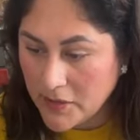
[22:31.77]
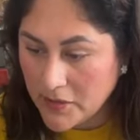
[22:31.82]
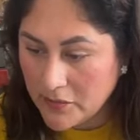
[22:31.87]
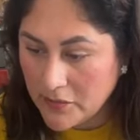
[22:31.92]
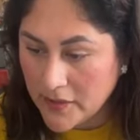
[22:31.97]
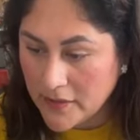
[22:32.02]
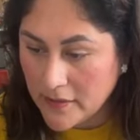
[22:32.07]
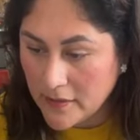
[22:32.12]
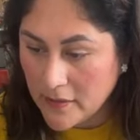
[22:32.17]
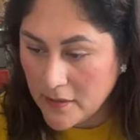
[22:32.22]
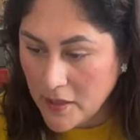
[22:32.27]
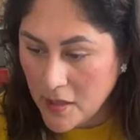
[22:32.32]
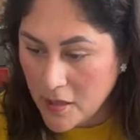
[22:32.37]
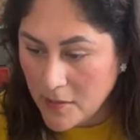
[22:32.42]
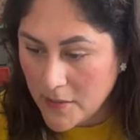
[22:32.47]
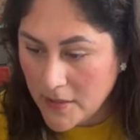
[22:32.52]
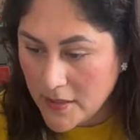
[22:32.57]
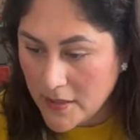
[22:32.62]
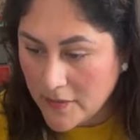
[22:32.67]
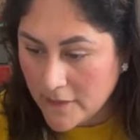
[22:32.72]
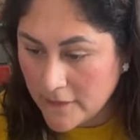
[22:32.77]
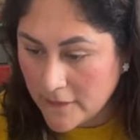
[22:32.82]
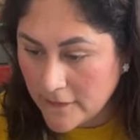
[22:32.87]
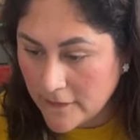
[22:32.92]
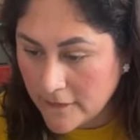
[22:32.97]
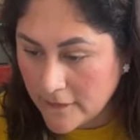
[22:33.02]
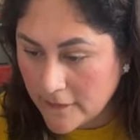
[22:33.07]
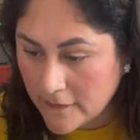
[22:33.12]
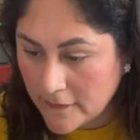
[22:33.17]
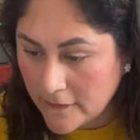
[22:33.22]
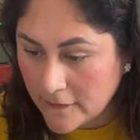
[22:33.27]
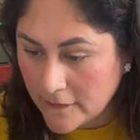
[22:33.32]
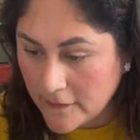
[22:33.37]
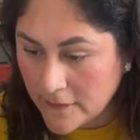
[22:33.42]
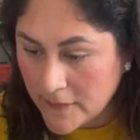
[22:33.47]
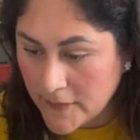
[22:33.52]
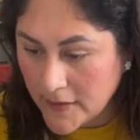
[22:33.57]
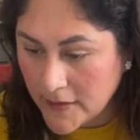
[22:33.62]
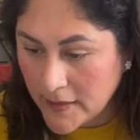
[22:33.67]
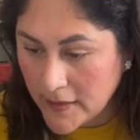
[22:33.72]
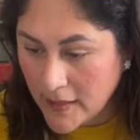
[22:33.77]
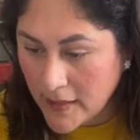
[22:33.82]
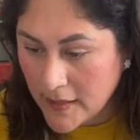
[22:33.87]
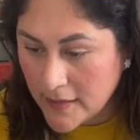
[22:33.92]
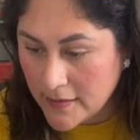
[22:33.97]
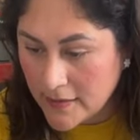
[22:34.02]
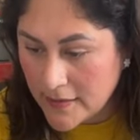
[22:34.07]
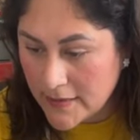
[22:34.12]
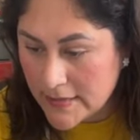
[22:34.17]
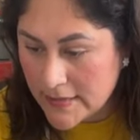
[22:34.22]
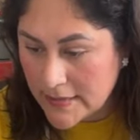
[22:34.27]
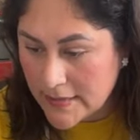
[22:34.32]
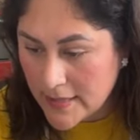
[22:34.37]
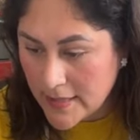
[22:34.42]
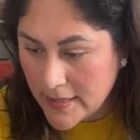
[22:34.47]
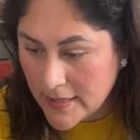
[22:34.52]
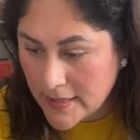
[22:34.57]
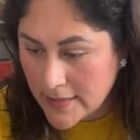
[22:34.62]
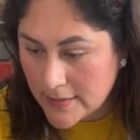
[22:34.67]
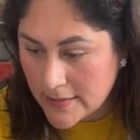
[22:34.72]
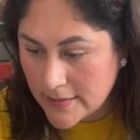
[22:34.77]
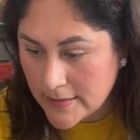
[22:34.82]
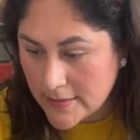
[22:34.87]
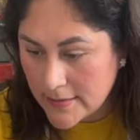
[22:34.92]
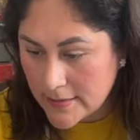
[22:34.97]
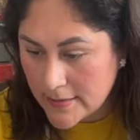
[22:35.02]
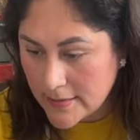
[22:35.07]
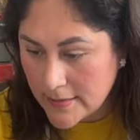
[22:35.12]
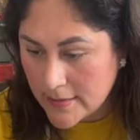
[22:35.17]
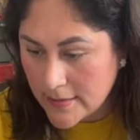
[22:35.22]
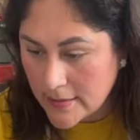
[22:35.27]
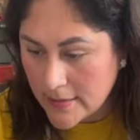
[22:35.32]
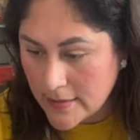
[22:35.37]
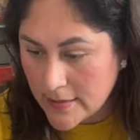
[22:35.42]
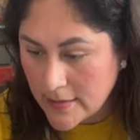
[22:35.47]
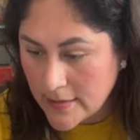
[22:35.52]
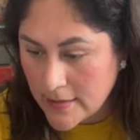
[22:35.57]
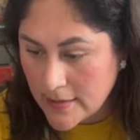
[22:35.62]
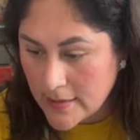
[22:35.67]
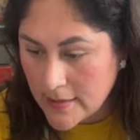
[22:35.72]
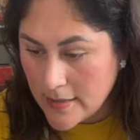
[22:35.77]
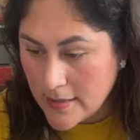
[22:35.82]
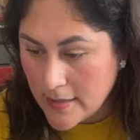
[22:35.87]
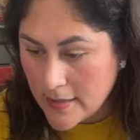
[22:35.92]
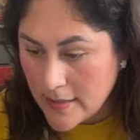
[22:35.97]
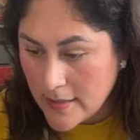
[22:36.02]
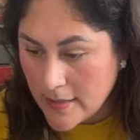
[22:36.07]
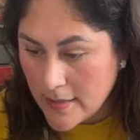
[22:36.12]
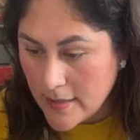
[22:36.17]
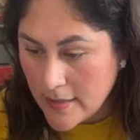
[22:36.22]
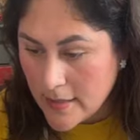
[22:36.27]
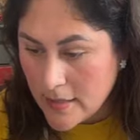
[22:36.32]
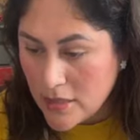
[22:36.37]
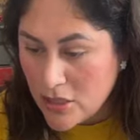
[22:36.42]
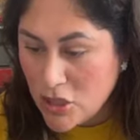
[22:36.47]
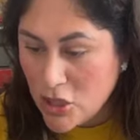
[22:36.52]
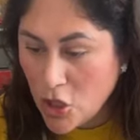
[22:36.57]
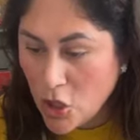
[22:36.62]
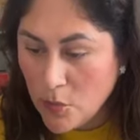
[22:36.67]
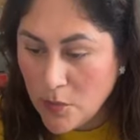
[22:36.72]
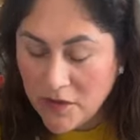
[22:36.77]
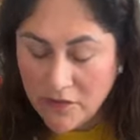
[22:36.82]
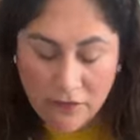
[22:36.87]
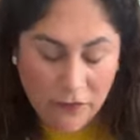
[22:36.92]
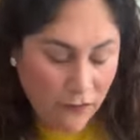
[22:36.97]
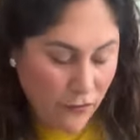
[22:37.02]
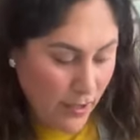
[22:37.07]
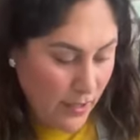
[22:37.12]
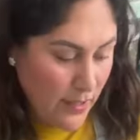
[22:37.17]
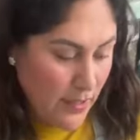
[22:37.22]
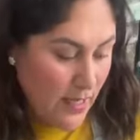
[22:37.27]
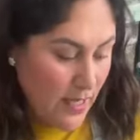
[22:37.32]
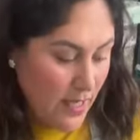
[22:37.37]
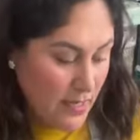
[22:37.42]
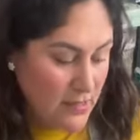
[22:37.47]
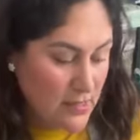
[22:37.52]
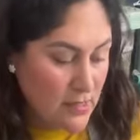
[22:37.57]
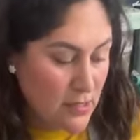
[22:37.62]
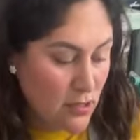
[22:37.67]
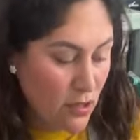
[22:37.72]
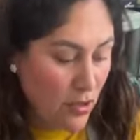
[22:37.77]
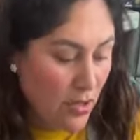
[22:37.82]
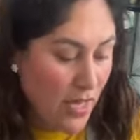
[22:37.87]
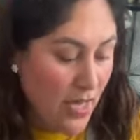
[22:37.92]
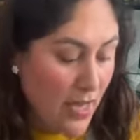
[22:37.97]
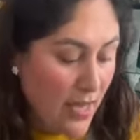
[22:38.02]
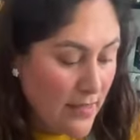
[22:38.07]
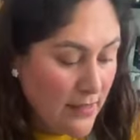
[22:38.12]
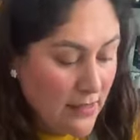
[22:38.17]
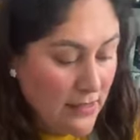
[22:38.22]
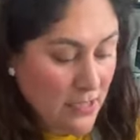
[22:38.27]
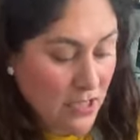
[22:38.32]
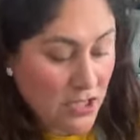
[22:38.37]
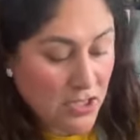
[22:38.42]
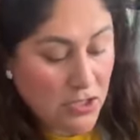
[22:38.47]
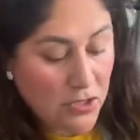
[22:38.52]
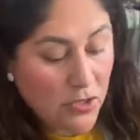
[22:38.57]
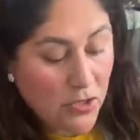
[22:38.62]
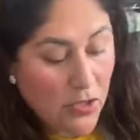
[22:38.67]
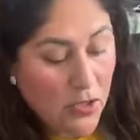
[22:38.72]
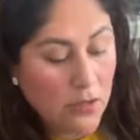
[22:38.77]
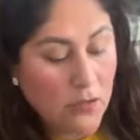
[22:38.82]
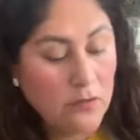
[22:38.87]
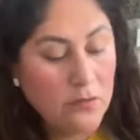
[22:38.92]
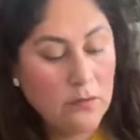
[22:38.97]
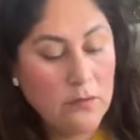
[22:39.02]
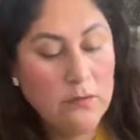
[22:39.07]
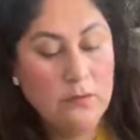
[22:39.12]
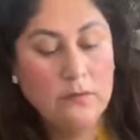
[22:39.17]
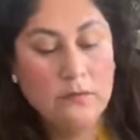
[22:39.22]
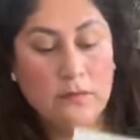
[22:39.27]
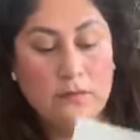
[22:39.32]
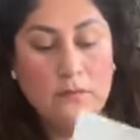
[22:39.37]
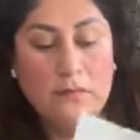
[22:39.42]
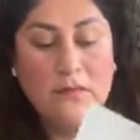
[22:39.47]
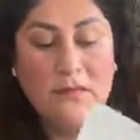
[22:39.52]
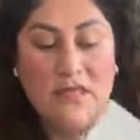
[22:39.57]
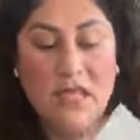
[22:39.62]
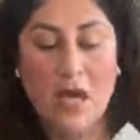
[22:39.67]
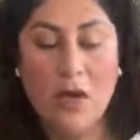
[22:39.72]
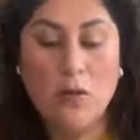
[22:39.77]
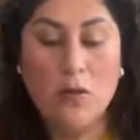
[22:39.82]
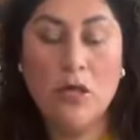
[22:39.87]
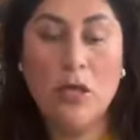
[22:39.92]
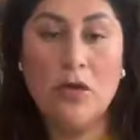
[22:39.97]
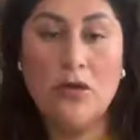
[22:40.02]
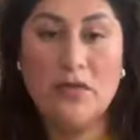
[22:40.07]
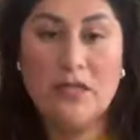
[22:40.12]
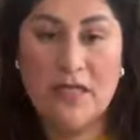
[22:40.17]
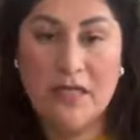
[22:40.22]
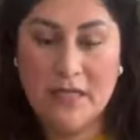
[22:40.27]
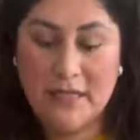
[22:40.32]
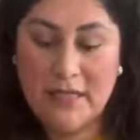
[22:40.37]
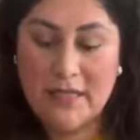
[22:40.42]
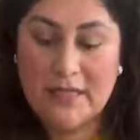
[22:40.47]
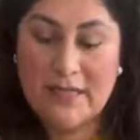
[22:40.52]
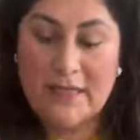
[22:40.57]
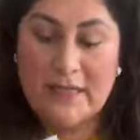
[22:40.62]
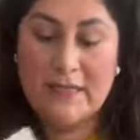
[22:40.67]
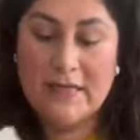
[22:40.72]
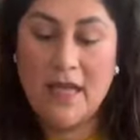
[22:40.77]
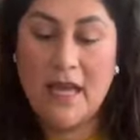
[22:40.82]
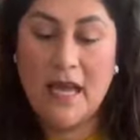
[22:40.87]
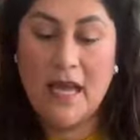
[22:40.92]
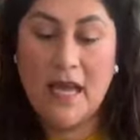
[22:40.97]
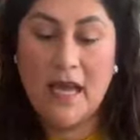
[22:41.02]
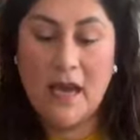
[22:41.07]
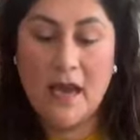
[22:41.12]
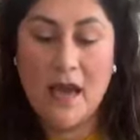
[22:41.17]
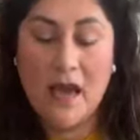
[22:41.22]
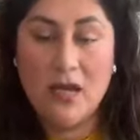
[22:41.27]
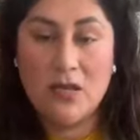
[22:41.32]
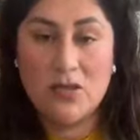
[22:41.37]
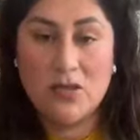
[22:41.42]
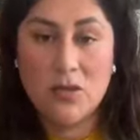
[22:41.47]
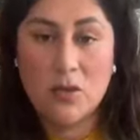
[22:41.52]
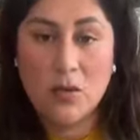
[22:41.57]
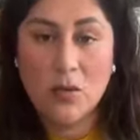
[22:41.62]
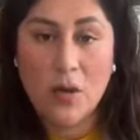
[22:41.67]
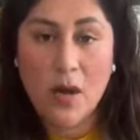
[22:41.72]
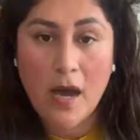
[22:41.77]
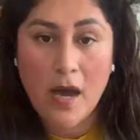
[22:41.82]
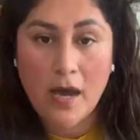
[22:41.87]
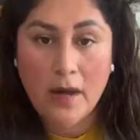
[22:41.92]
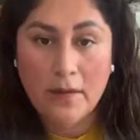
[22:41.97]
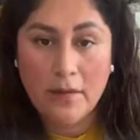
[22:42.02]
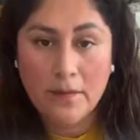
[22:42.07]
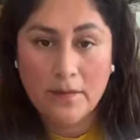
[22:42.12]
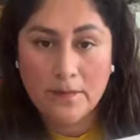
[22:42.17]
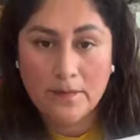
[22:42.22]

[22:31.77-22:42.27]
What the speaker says: Let me read the comments. Kathy says, no, my friend, it's not a digital download. This is a actual